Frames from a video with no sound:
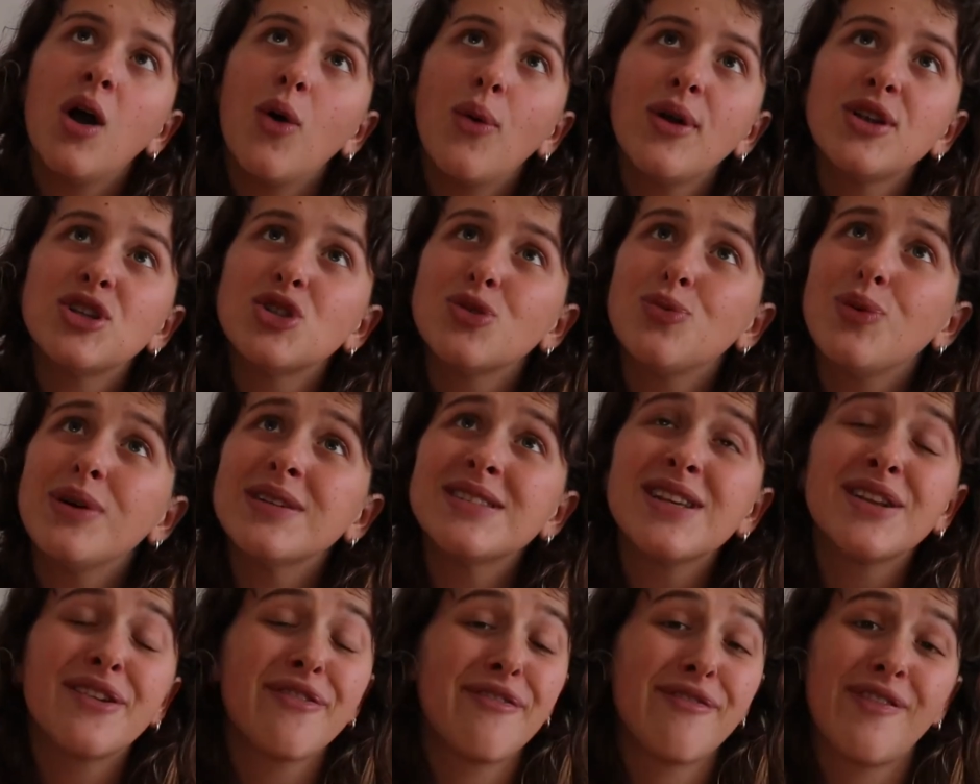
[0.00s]
which
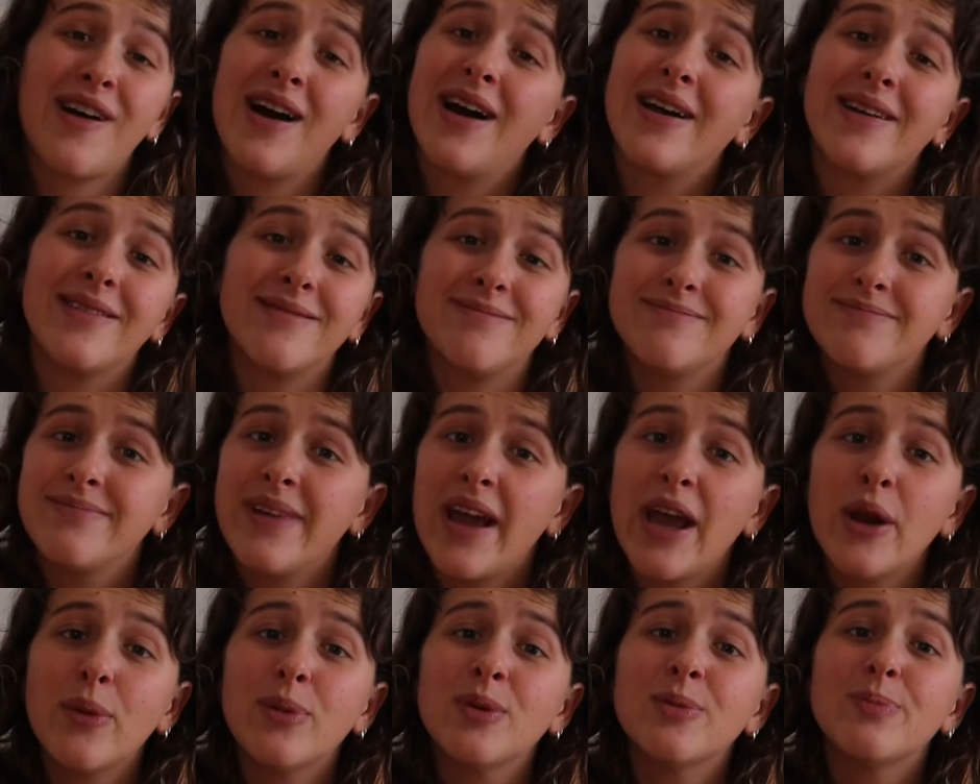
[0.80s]
wasn't fun.
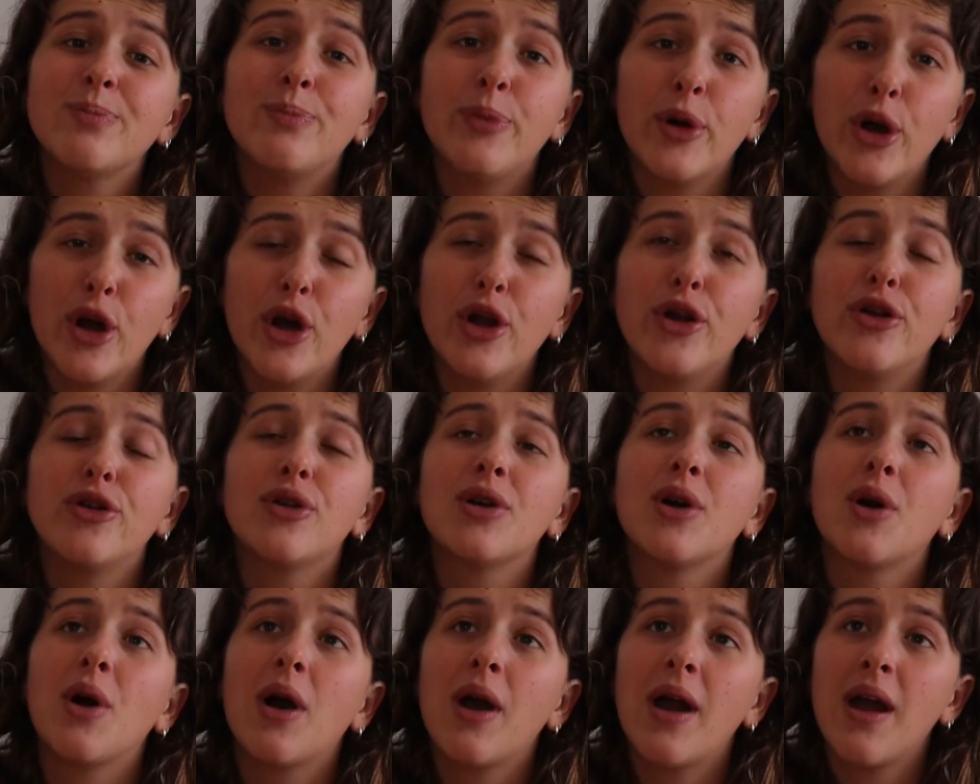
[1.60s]
It was
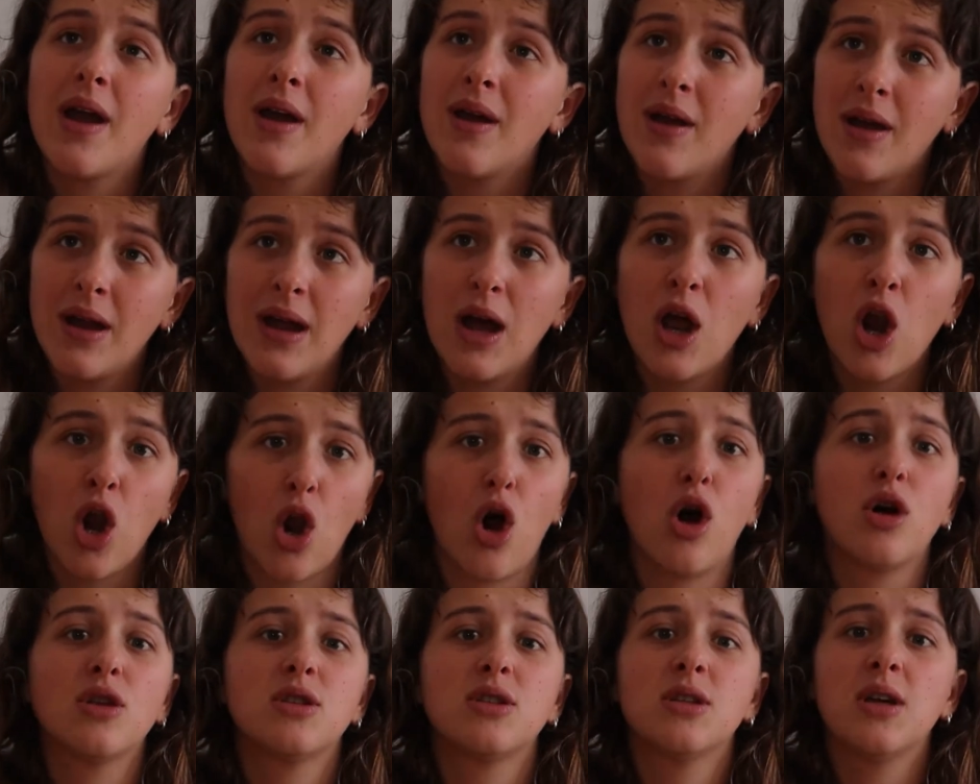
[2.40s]
burned a
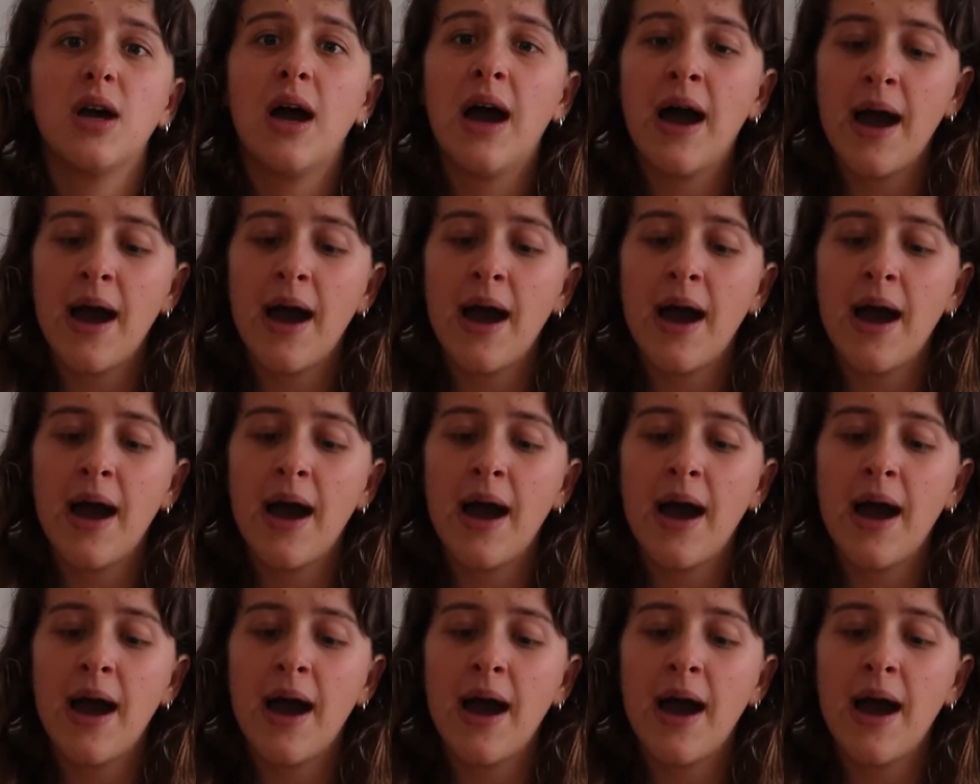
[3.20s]
lot.